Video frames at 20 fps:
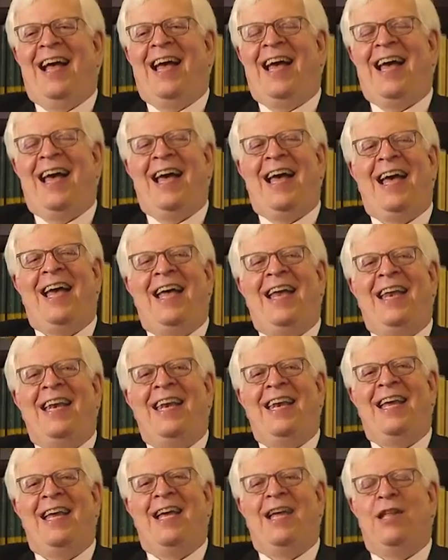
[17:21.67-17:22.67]

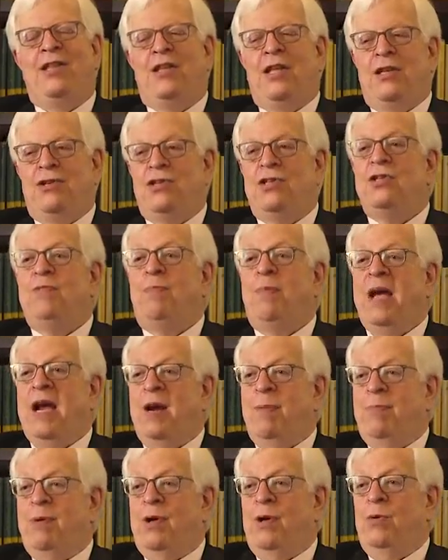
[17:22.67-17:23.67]
And this is
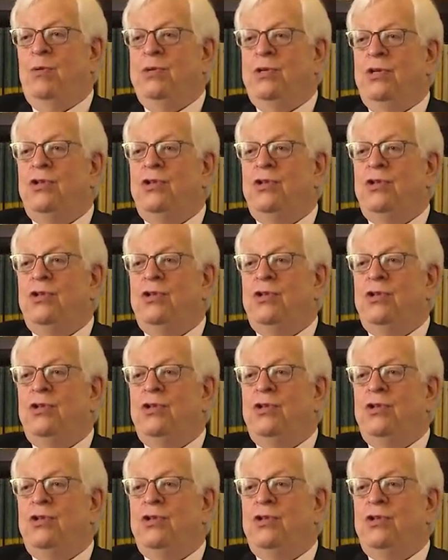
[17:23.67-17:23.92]
bare bones.